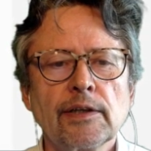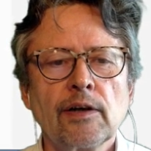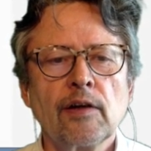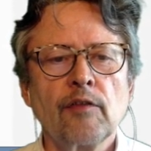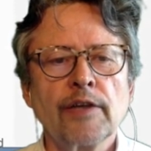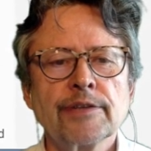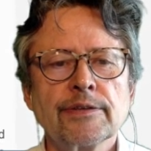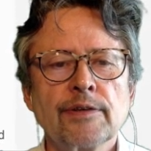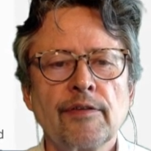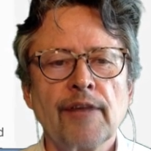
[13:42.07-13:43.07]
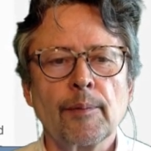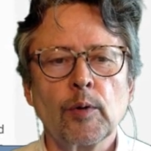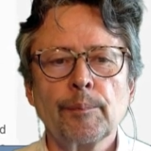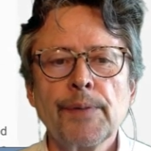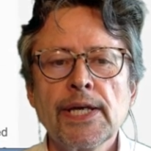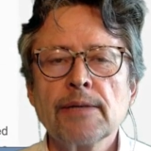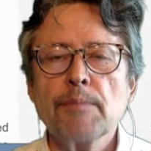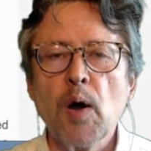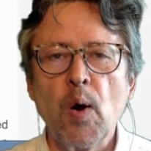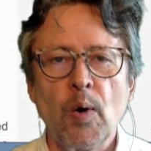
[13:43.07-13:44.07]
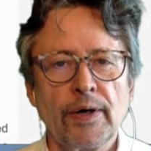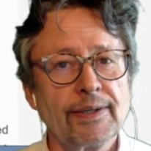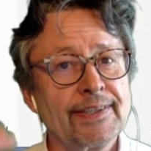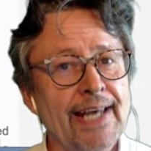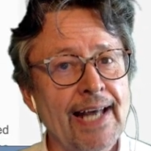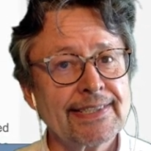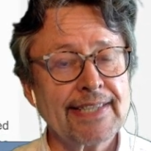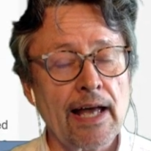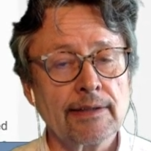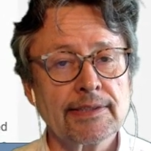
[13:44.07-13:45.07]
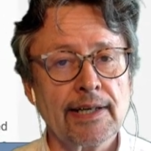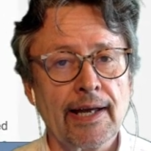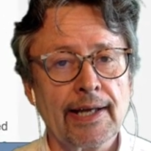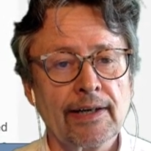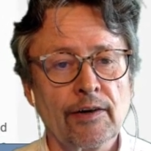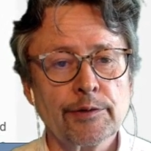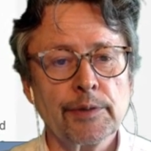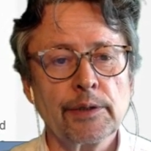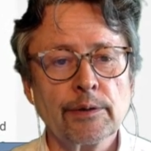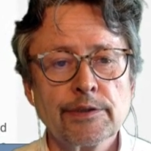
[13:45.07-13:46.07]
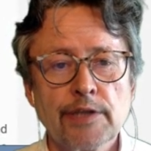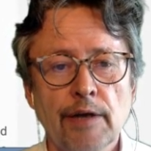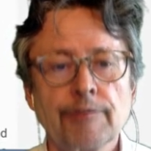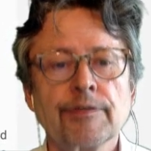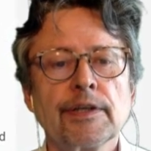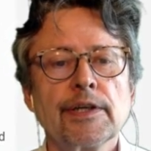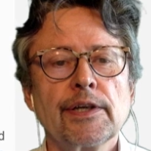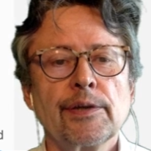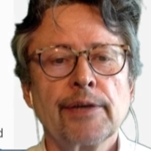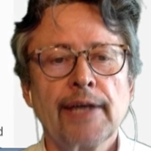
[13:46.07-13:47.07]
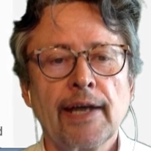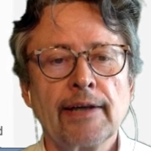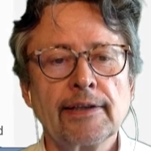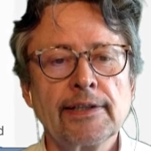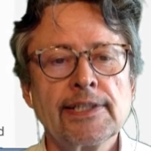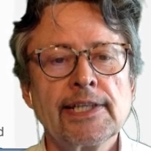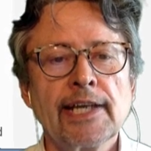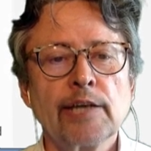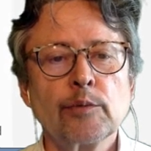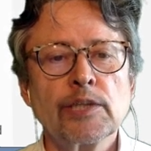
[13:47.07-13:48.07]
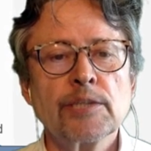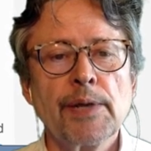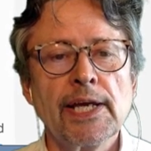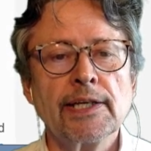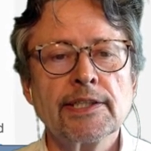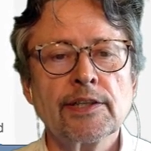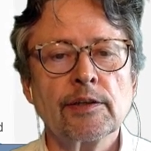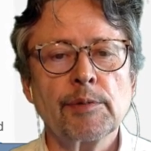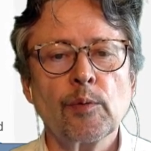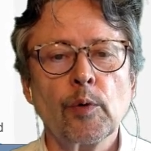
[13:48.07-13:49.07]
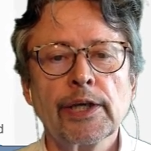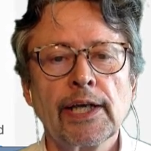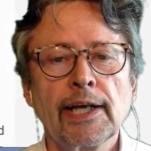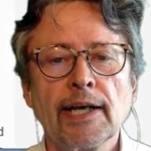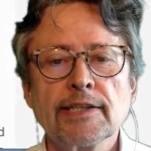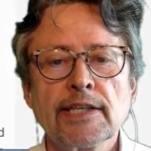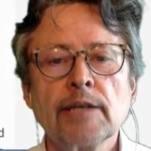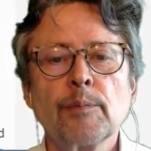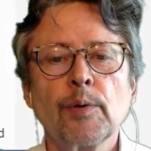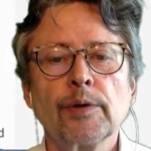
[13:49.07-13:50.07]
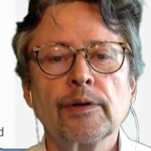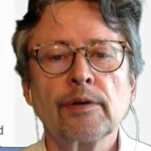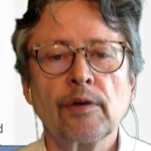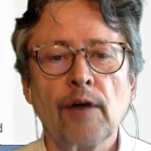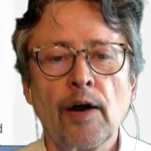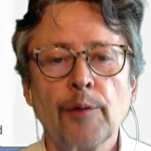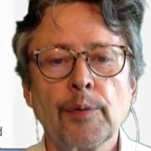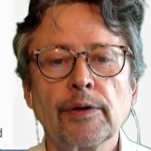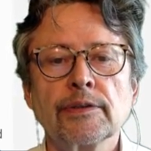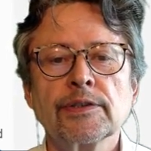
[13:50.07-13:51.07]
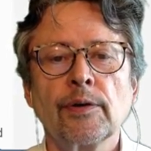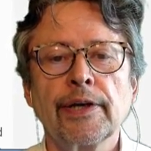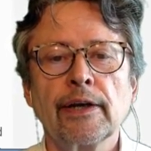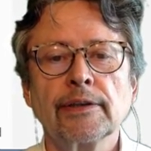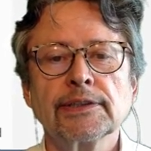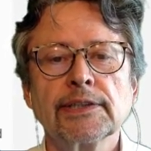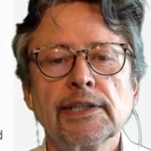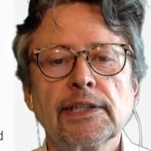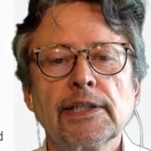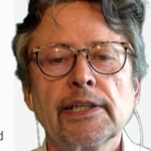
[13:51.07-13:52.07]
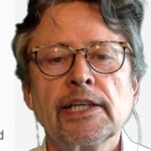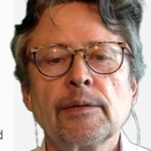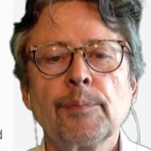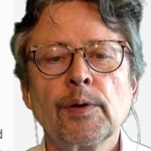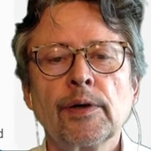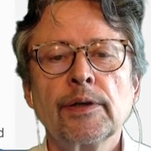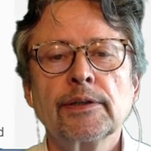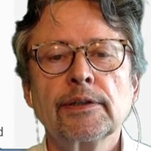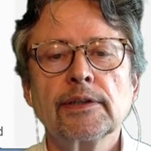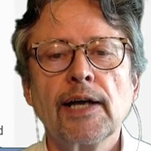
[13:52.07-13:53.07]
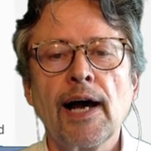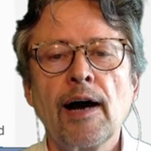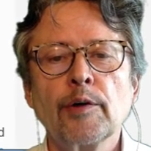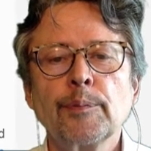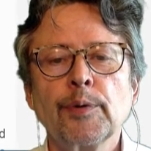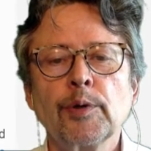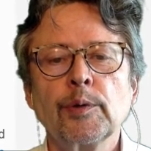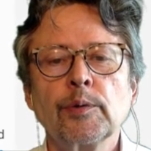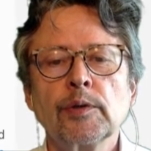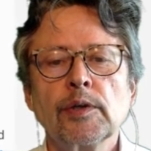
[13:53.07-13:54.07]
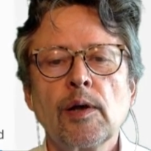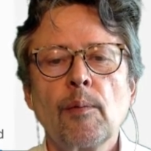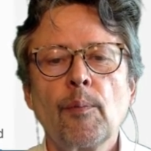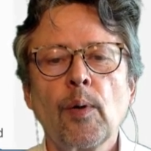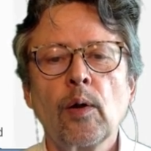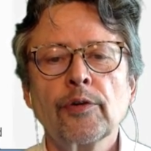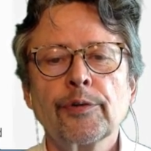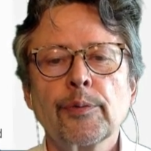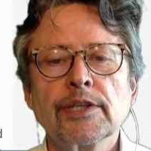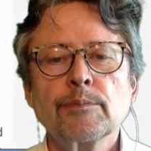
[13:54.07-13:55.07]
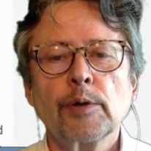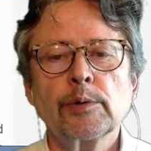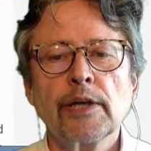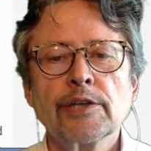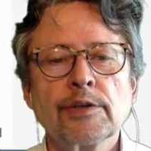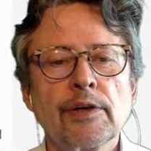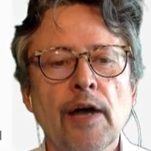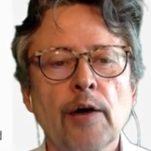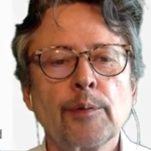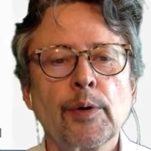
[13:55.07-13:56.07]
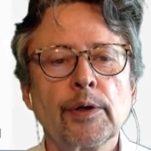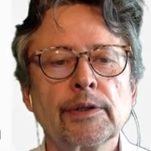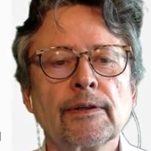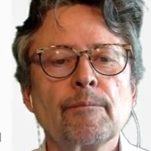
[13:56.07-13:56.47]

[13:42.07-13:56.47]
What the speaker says: of what's available. Pin mode, that sounds like Arduino stuff. You can indicate which pin is going to be working as input or output. So there's input, output, pulse width modulation output,